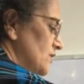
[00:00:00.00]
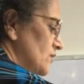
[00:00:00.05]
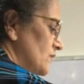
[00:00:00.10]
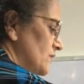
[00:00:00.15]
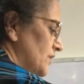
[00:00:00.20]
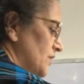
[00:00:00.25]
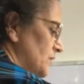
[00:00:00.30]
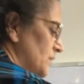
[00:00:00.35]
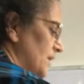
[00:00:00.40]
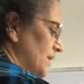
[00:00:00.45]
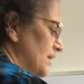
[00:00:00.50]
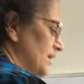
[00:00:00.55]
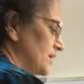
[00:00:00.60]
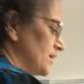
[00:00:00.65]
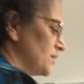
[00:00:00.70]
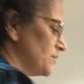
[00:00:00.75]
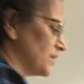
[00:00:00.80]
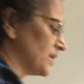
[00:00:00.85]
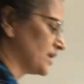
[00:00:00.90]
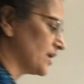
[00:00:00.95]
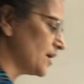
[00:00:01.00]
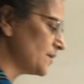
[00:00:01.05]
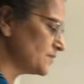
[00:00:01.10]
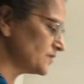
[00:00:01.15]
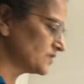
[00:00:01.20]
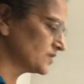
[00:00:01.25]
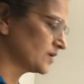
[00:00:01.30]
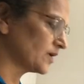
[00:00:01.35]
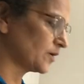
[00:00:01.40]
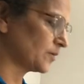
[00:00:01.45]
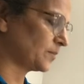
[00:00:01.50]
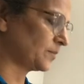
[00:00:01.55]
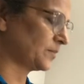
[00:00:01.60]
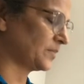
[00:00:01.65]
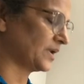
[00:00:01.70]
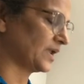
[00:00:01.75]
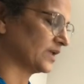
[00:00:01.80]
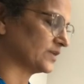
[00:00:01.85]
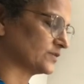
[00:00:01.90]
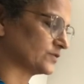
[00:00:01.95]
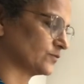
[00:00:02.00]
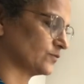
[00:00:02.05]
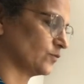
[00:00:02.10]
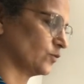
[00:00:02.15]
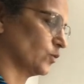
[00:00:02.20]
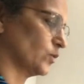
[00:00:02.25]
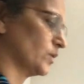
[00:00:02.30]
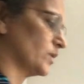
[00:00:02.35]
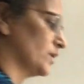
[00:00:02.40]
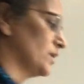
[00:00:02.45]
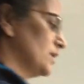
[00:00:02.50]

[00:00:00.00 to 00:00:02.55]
of equality, becomes plus 4.